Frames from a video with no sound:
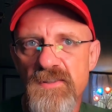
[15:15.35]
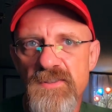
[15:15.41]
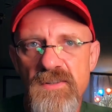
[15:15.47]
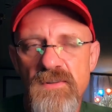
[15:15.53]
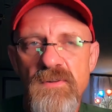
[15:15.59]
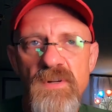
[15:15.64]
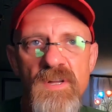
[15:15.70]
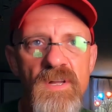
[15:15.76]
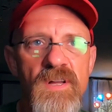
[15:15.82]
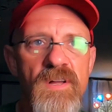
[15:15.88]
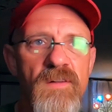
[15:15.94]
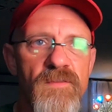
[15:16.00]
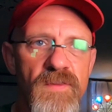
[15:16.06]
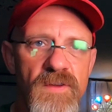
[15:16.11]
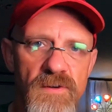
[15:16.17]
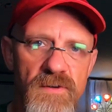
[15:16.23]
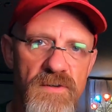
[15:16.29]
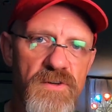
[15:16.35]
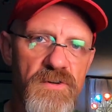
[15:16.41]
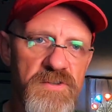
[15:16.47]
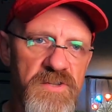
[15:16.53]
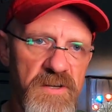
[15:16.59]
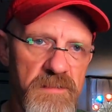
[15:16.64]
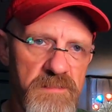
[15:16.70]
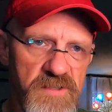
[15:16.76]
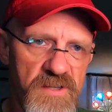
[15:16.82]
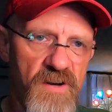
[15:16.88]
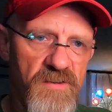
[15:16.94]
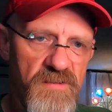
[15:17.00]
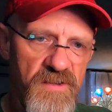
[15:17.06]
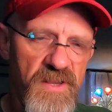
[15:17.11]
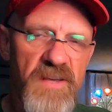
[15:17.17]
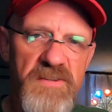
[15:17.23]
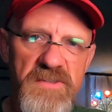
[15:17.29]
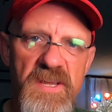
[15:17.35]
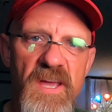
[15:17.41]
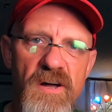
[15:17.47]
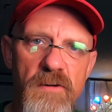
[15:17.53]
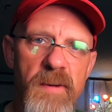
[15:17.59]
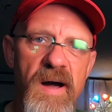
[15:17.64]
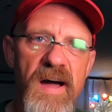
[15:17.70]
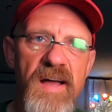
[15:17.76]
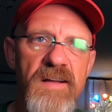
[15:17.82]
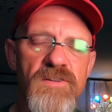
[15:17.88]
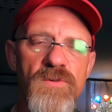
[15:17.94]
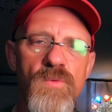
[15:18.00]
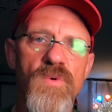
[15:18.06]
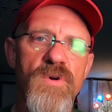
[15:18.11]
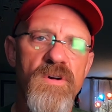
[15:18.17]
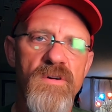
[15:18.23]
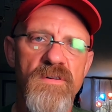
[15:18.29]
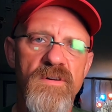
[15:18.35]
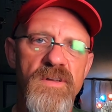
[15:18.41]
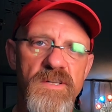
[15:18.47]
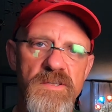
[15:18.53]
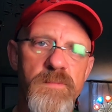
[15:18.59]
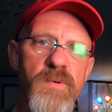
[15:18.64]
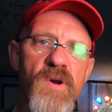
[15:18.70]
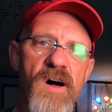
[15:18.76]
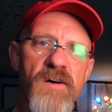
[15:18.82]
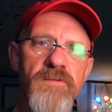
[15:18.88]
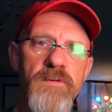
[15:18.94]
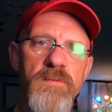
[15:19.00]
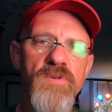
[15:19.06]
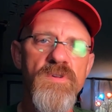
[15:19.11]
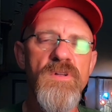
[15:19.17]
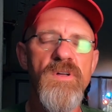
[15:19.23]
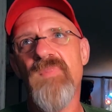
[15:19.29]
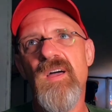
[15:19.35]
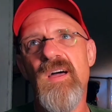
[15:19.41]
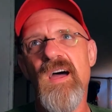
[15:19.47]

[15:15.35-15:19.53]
So you'll see them start, they'll scale back to where it's profitable.